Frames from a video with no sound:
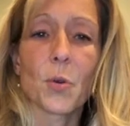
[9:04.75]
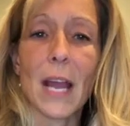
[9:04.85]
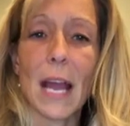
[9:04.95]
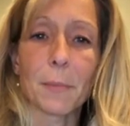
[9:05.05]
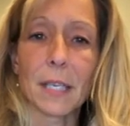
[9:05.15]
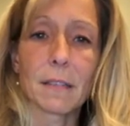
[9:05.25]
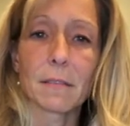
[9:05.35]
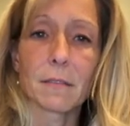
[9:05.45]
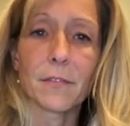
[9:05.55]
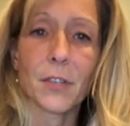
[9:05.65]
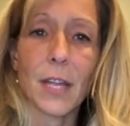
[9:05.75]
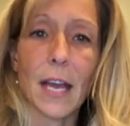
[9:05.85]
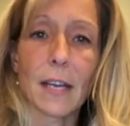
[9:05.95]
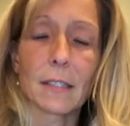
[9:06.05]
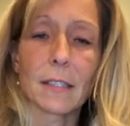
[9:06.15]
happy for
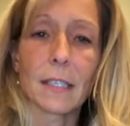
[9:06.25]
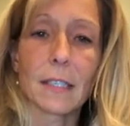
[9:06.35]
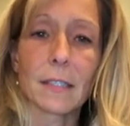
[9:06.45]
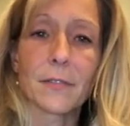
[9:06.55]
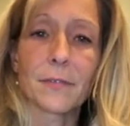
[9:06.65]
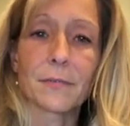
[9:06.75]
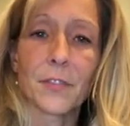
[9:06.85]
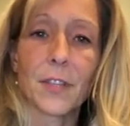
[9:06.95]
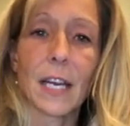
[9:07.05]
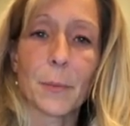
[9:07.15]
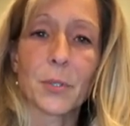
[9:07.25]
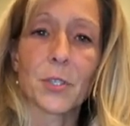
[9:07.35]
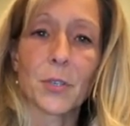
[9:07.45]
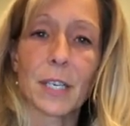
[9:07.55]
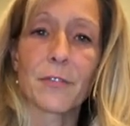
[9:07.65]
that
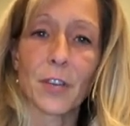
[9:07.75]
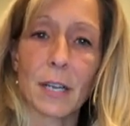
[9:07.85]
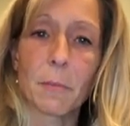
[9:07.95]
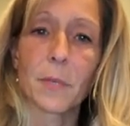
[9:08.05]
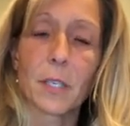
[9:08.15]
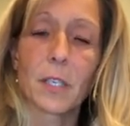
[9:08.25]
opportunity for him.